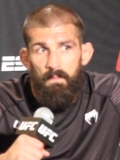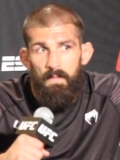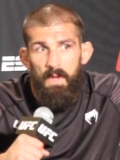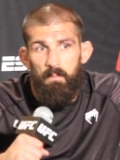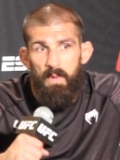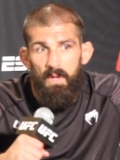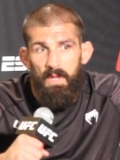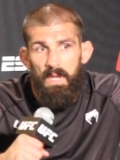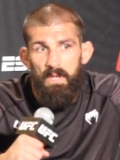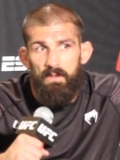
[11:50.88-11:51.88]
the
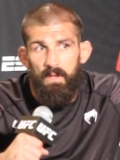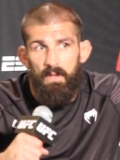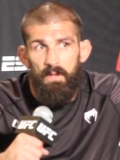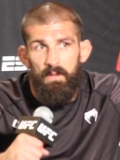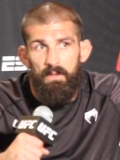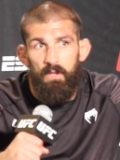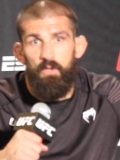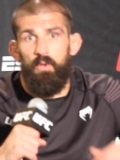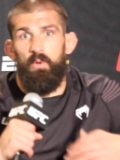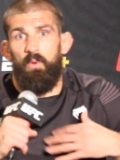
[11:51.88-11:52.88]
ability to to
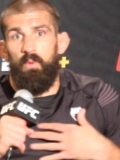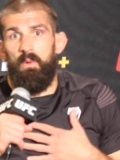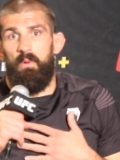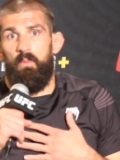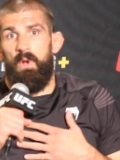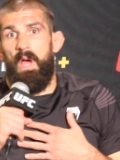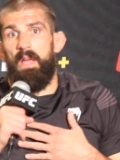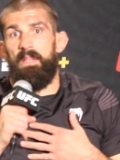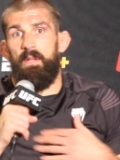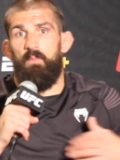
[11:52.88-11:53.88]
do what I
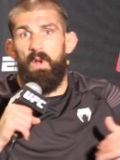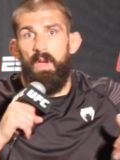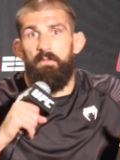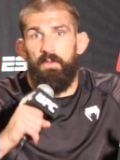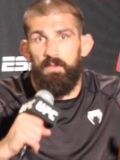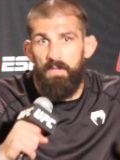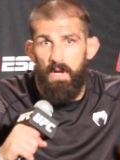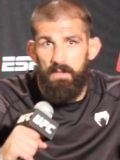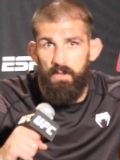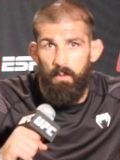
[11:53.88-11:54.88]
did when I first
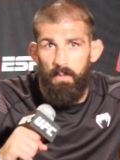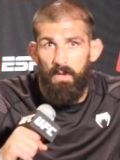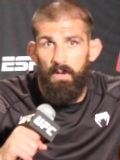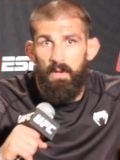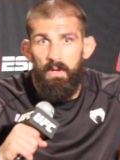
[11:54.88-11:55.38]
got sober